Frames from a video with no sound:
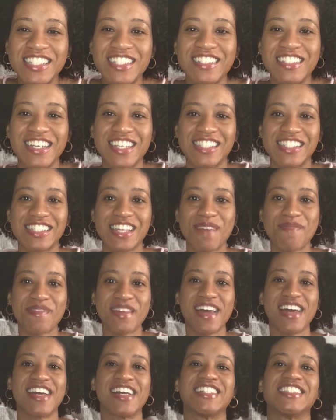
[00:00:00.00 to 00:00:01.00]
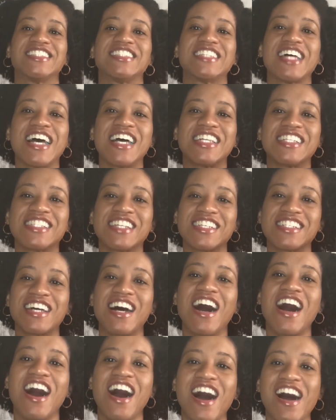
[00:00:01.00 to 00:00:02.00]
next time, guys. Ta
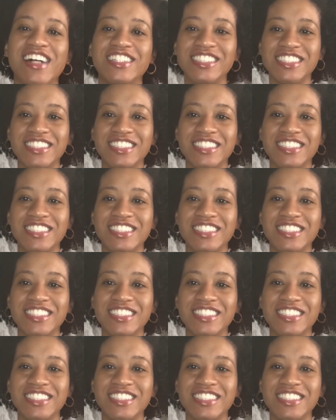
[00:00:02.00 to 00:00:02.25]
ta.